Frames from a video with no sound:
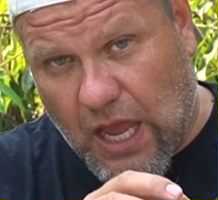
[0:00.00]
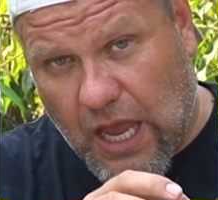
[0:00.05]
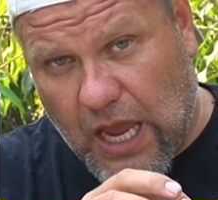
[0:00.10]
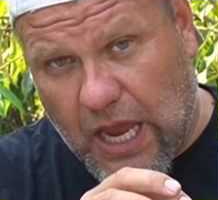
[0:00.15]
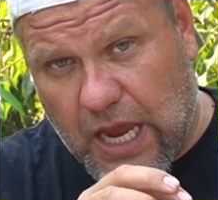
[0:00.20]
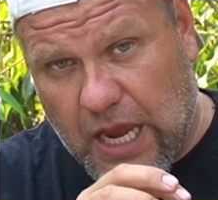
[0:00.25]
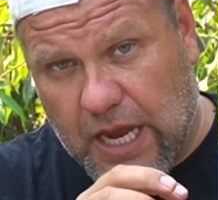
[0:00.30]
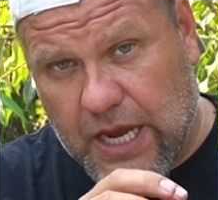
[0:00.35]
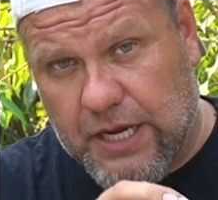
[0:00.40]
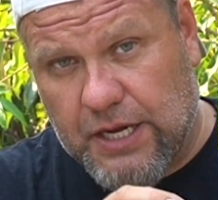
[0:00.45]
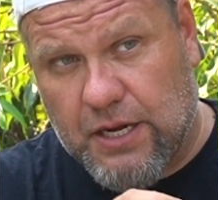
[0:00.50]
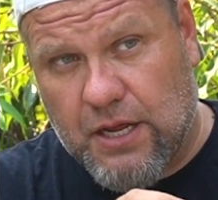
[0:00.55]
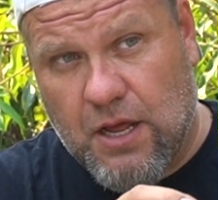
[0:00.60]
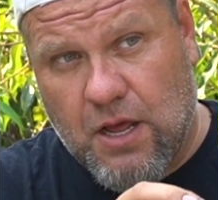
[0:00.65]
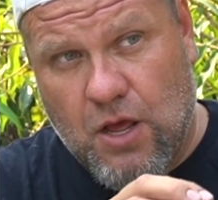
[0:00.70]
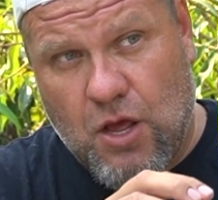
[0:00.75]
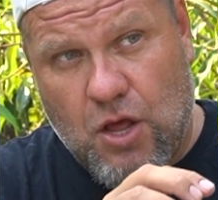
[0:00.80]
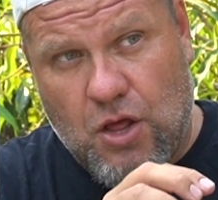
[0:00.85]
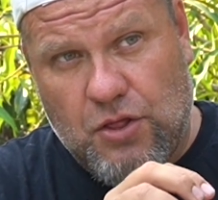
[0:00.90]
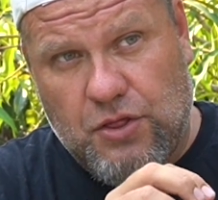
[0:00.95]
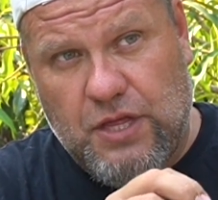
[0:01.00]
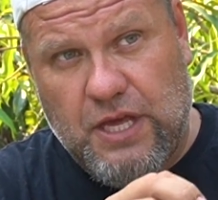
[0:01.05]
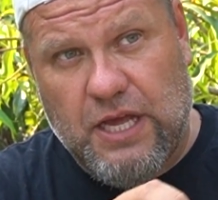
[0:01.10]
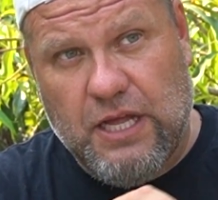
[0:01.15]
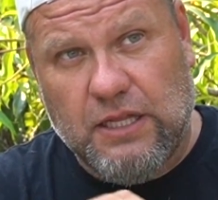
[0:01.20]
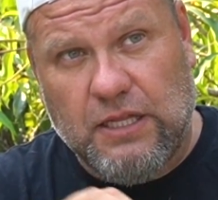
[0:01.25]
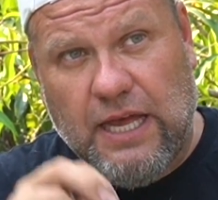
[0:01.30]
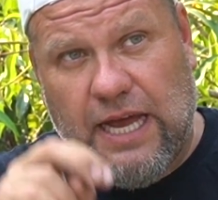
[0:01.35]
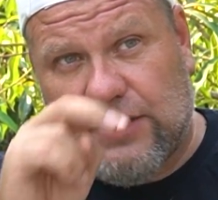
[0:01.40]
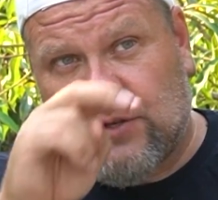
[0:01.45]
and the
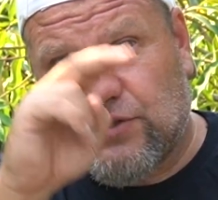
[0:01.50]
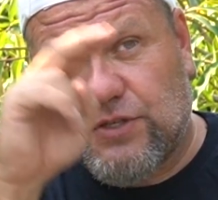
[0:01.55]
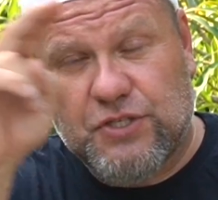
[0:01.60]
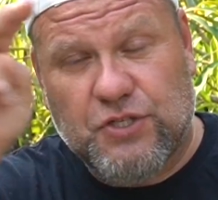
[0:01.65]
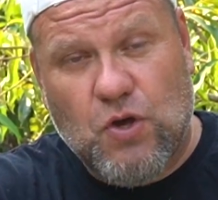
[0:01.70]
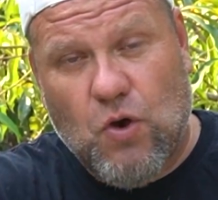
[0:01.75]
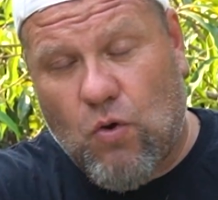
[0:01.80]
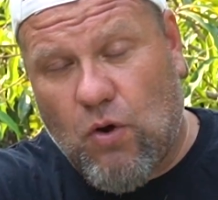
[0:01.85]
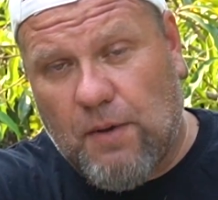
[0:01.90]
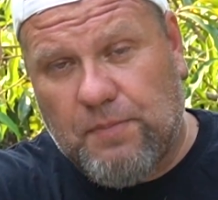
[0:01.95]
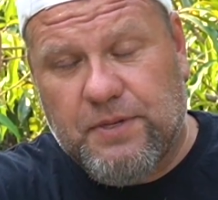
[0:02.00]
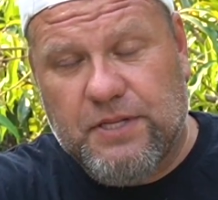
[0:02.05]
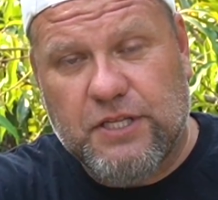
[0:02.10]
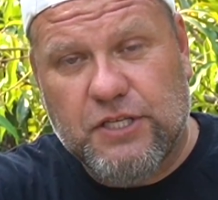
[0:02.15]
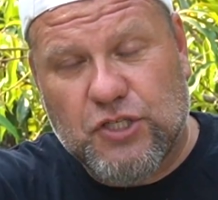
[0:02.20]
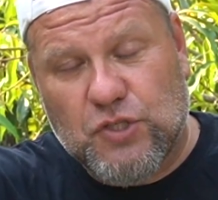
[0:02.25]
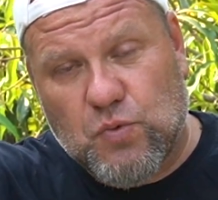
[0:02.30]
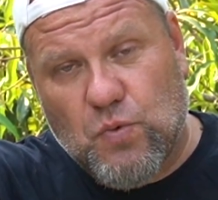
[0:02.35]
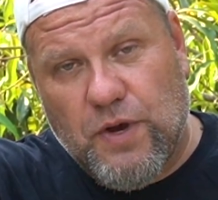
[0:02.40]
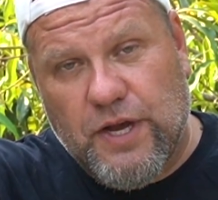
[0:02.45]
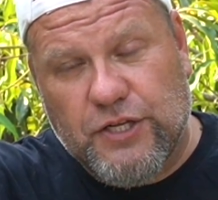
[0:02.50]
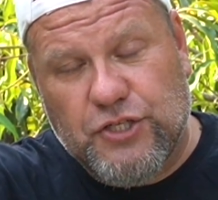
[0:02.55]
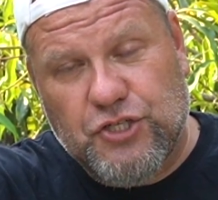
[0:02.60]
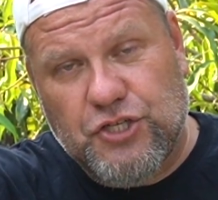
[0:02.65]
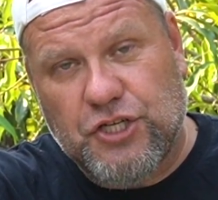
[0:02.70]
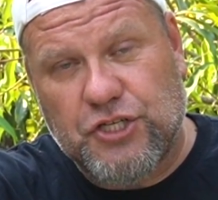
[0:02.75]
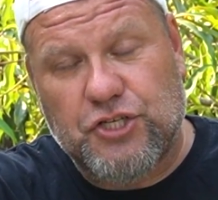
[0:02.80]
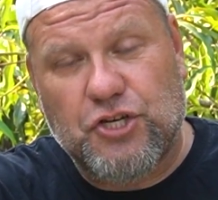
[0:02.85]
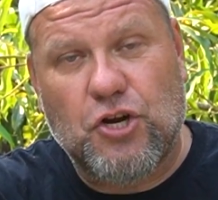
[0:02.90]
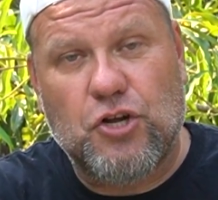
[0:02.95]
electrics go up to the switch,
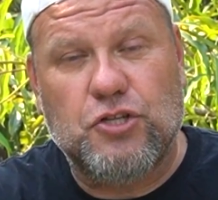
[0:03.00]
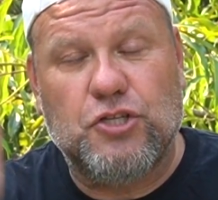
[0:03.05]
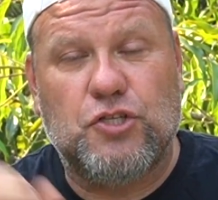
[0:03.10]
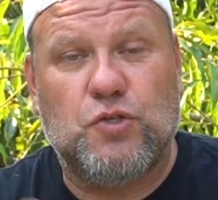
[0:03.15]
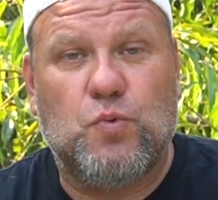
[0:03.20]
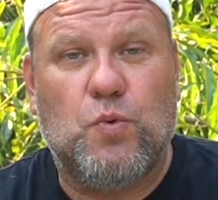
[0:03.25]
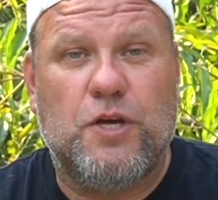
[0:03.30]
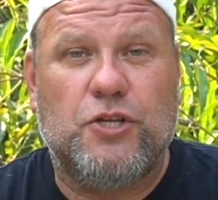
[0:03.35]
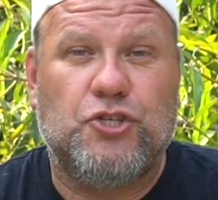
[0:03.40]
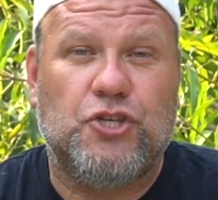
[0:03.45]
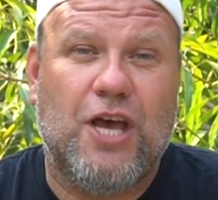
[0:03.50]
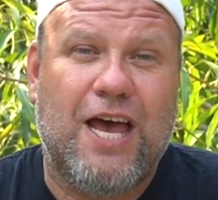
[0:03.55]
you turn the switch